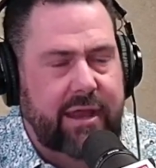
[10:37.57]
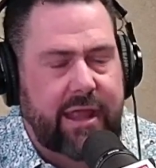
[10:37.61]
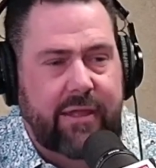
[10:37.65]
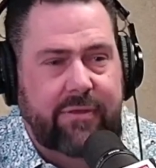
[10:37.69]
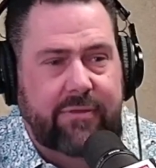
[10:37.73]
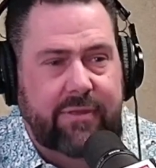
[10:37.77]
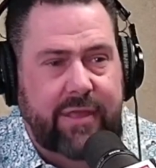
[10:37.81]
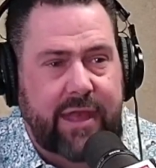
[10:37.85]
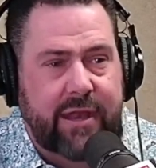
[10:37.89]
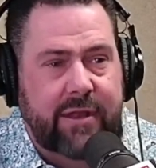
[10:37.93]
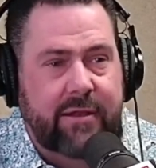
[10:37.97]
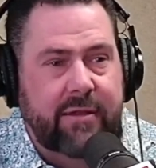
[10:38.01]

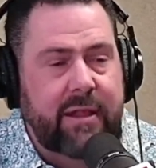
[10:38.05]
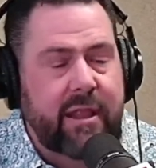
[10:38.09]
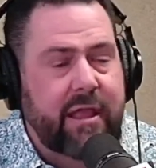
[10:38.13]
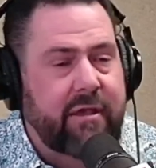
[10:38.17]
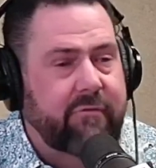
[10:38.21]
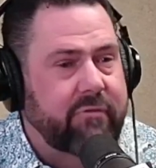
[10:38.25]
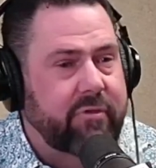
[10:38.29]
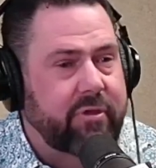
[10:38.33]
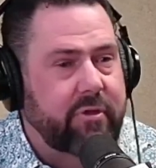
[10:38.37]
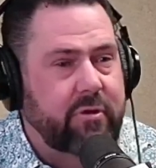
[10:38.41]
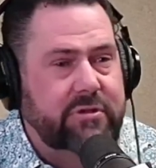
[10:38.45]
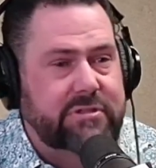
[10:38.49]
And then
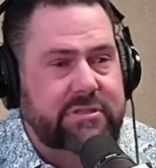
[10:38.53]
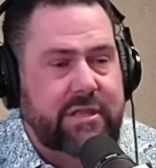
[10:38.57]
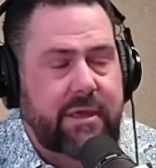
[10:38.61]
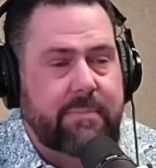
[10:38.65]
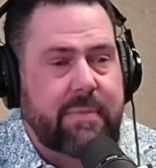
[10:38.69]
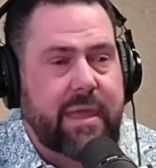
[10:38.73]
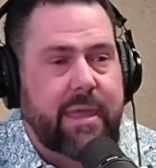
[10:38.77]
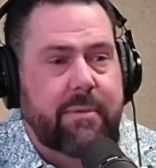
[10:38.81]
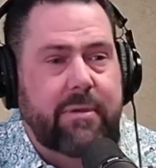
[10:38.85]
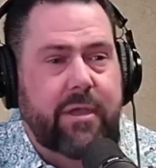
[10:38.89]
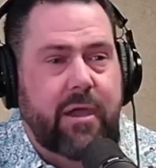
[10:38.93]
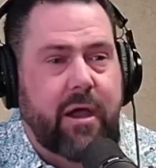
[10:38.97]
for those that
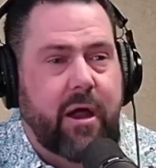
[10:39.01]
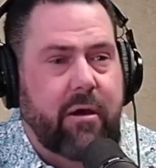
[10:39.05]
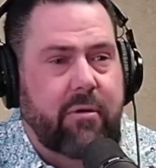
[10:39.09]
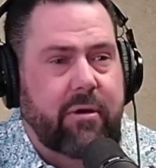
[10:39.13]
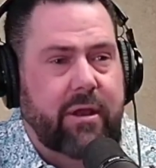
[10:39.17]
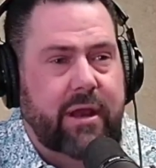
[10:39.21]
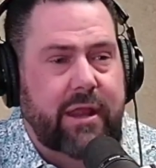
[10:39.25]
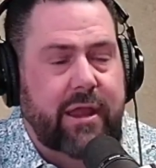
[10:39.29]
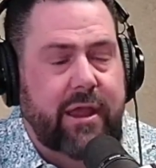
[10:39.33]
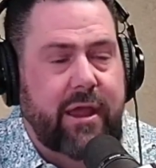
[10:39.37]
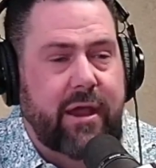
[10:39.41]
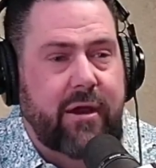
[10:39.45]
maybe
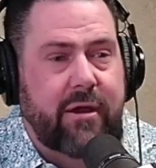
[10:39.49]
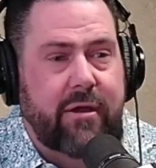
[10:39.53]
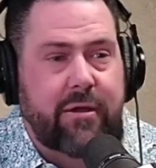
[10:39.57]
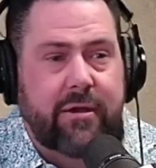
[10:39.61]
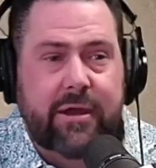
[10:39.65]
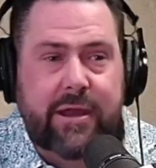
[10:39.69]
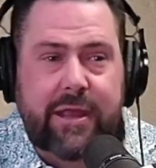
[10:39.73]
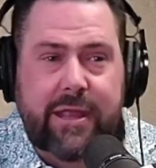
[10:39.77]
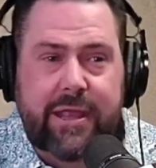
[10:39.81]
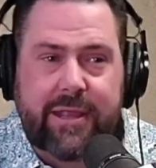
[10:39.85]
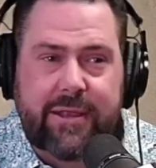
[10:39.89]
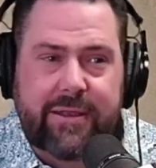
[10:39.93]
already are,
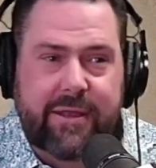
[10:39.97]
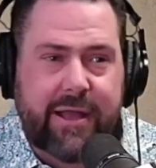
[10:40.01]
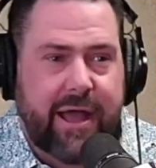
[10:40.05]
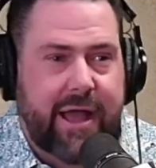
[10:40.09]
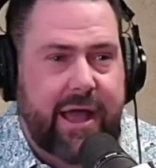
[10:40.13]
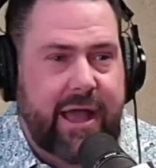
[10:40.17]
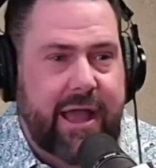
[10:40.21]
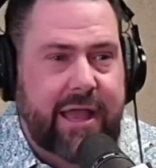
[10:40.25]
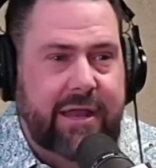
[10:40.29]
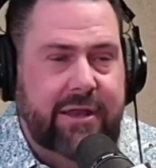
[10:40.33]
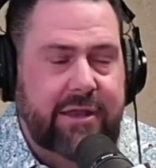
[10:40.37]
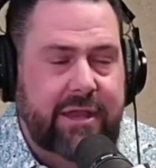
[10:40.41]

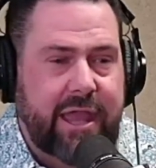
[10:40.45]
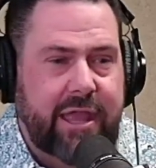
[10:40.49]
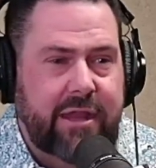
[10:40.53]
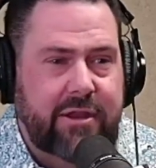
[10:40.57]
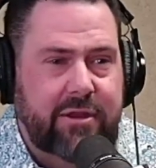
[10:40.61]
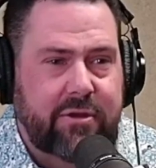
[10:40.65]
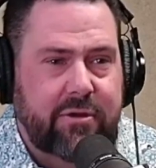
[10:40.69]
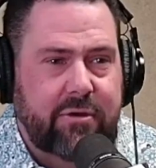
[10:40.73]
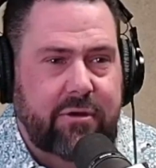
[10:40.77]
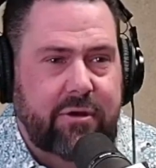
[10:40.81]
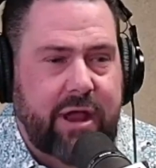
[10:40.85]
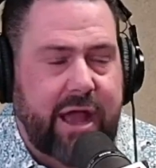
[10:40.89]

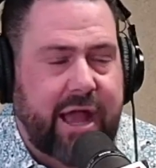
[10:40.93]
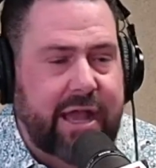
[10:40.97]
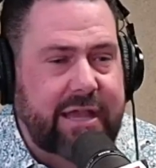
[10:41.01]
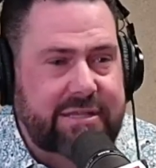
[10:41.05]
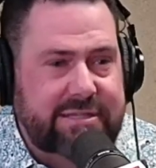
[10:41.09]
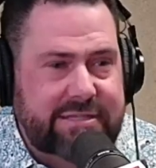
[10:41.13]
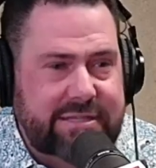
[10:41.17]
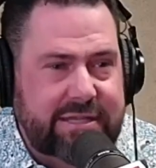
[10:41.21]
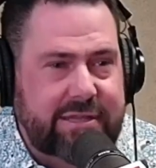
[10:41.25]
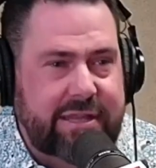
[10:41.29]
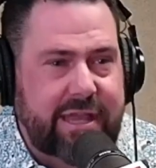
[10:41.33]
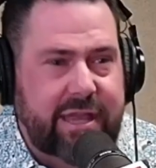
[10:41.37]
and you're
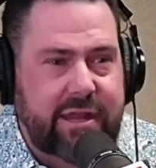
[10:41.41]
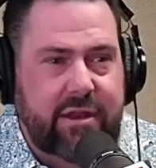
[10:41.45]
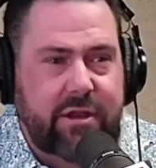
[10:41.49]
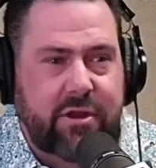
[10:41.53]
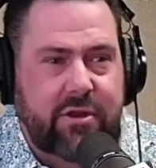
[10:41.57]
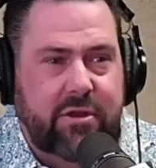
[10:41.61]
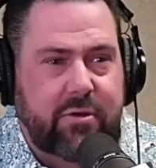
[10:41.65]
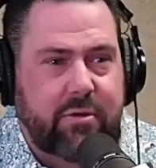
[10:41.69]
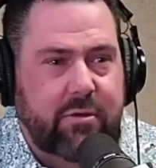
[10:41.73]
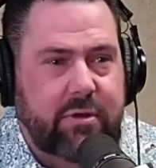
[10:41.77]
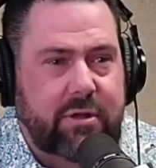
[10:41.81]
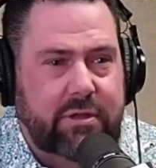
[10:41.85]

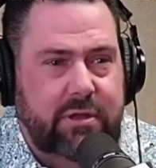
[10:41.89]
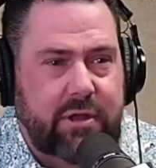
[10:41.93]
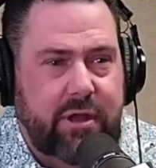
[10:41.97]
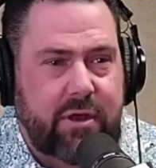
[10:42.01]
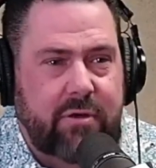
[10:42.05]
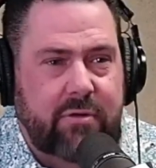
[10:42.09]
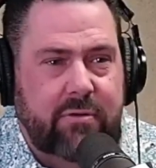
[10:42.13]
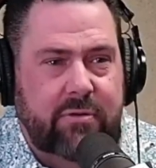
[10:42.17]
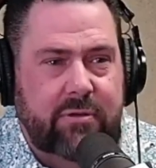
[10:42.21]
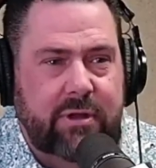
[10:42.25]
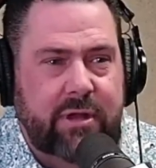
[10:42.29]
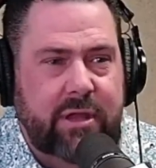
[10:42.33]
isolated, you're
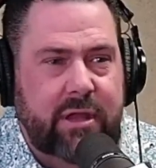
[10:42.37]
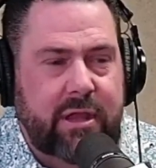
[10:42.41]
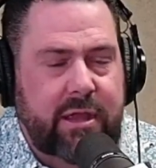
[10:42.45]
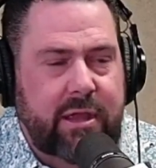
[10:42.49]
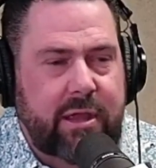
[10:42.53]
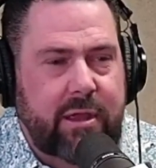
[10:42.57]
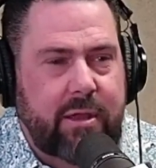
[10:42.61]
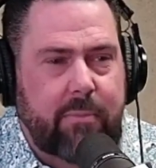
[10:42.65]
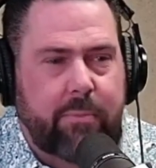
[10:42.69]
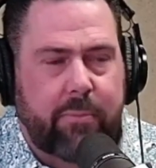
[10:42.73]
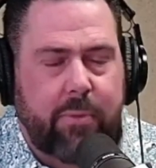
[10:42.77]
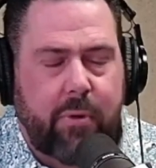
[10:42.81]
alone,
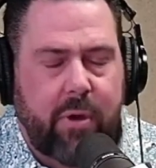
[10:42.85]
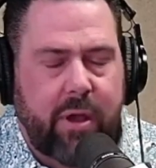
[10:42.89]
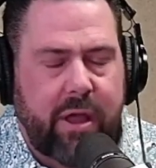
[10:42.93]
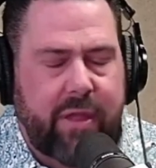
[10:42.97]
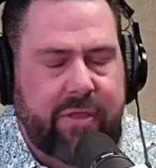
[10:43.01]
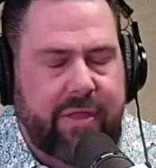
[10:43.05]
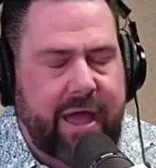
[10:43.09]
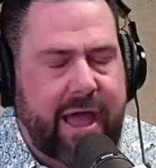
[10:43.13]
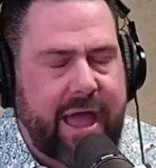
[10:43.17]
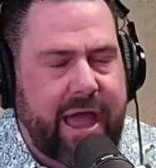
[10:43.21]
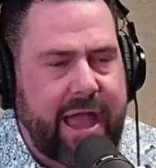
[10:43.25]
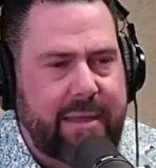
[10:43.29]
boy,
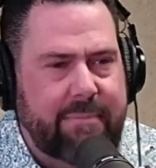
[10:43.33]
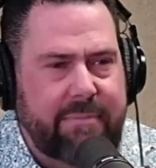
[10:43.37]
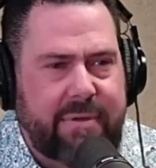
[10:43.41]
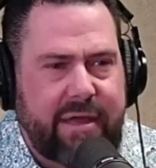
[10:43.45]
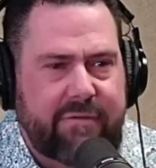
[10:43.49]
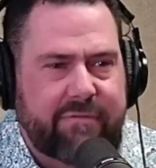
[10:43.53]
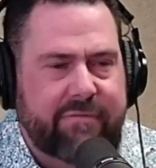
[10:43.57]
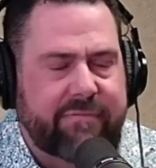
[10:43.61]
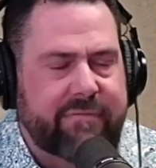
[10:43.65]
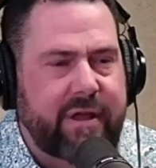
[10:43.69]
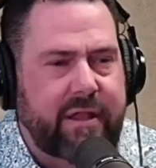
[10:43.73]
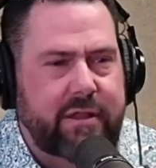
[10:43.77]
the
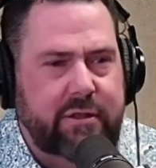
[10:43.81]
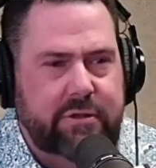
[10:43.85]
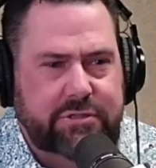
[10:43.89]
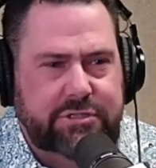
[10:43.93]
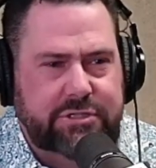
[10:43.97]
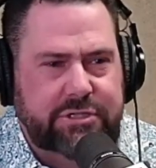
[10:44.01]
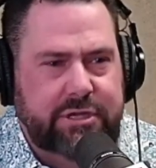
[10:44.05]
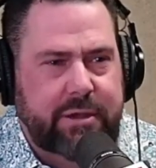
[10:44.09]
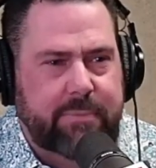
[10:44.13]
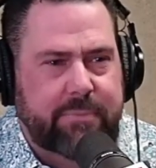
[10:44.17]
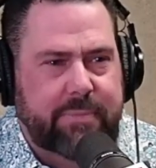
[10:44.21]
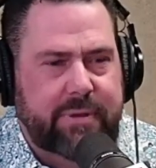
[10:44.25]
IMF
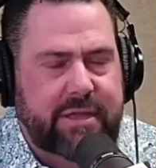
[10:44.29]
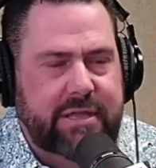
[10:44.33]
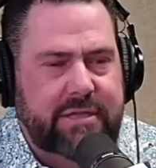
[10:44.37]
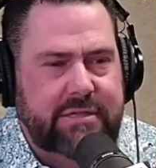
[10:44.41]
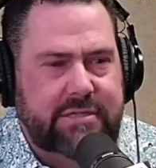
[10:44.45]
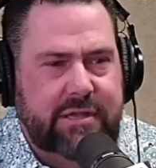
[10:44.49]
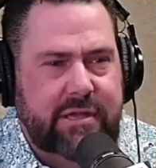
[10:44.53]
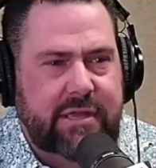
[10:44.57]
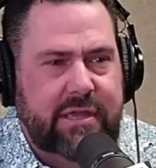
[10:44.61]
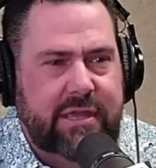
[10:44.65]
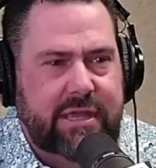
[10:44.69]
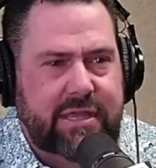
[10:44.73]
Fellowship
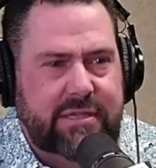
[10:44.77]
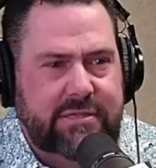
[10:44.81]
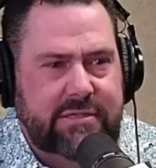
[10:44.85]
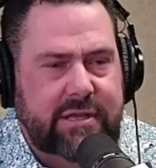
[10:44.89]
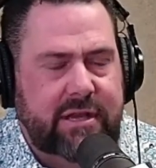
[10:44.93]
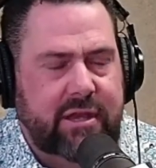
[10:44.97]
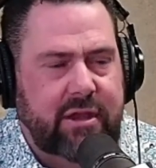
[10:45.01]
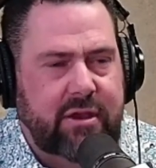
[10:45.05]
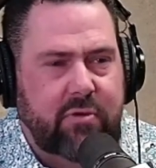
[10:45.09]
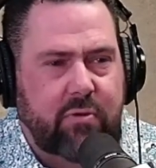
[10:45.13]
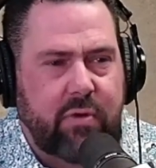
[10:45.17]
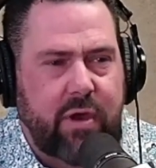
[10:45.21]
is an
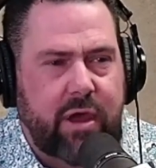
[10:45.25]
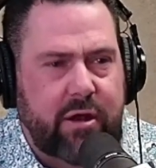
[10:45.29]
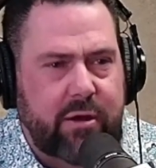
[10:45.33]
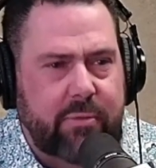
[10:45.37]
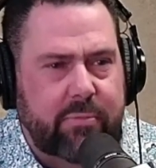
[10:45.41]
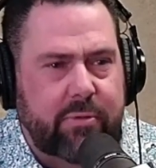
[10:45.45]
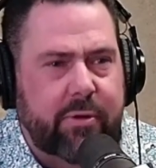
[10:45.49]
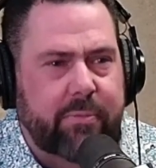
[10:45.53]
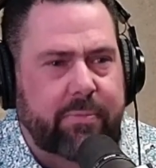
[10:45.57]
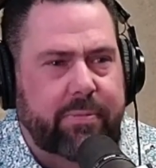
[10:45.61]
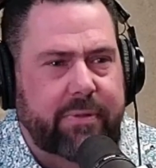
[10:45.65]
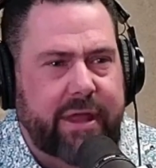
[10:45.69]

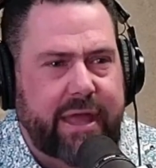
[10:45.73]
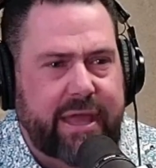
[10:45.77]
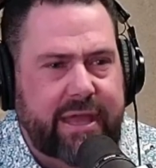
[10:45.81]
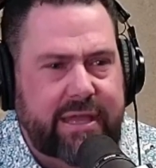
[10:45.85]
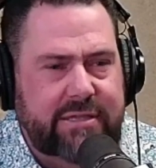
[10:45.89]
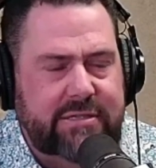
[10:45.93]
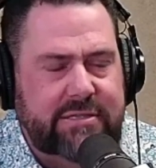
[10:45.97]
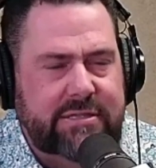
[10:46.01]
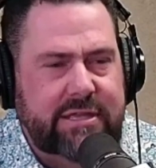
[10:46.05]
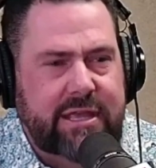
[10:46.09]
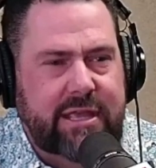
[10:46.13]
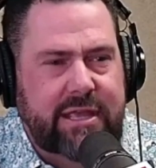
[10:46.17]
incredible
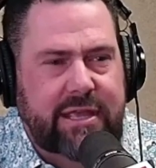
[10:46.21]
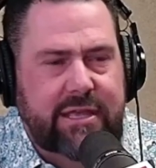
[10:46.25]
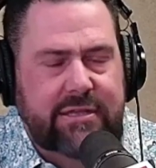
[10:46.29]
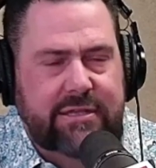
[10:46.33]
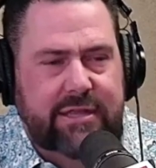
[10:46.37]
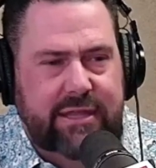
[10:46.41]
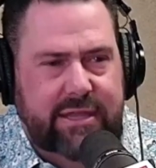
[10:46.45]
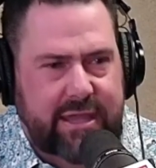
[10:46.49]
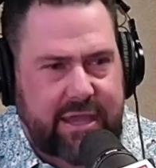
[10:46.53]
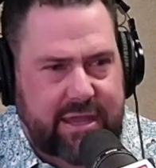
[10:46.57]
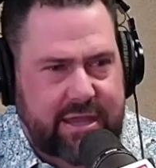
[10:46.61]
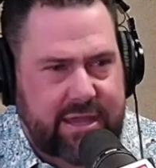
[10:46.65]
place
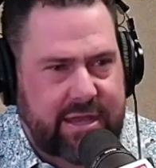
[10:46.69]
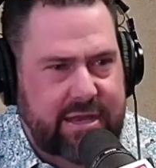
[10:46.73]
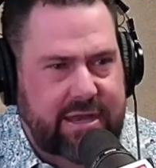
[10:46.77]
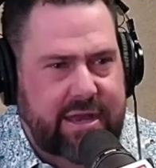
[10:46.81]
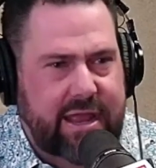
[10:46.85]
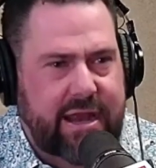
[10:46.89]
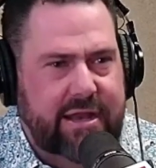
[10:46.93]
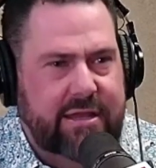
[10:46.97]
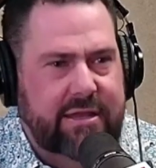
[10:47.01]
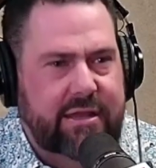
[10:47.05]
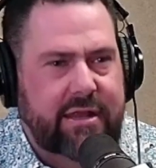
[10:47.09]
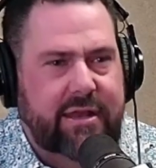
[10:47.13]
to get
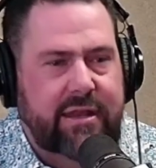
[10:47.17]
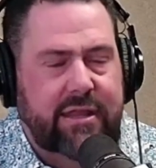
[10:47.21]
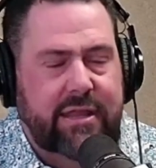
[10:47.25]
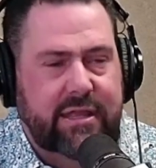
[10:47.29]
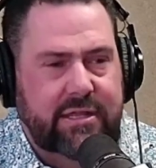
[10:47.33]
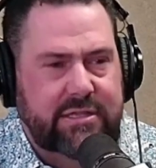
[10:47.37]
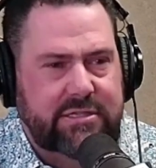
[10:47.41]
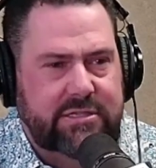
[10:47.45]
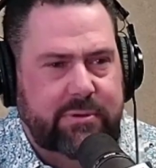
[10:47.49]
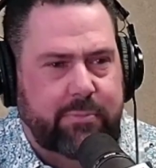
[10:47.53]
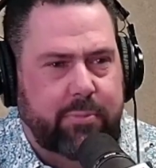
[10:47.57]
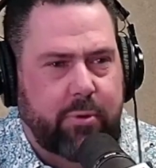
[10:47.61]
connected and
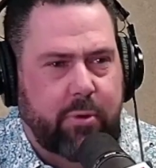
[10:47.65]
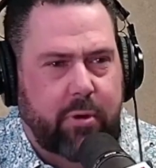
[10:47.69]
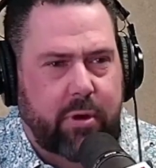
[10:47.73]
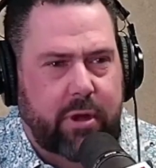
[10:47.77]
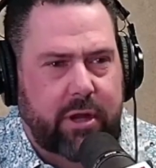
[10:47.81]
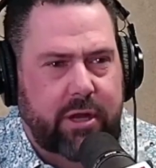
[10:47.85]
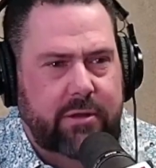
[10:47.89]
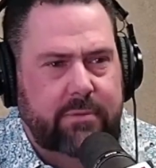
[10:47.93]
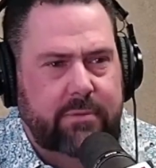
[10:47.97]
get supported.